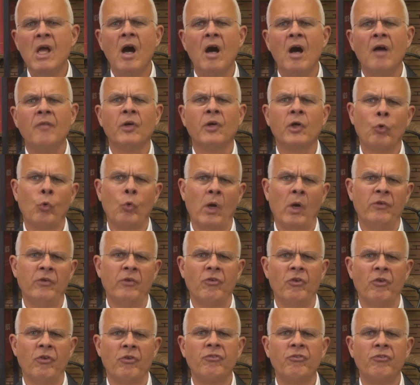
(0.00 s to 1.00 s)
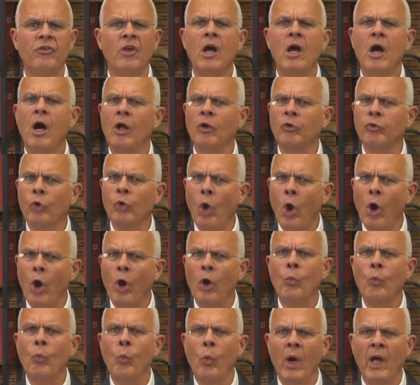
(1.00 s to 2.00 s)
of a crisis a
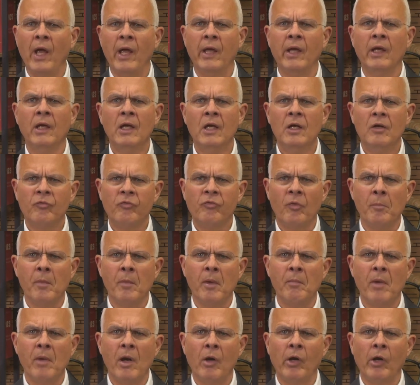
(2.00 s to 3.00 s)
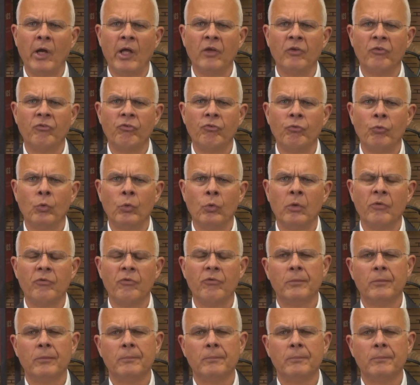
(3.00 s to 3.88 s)
long way from American shores.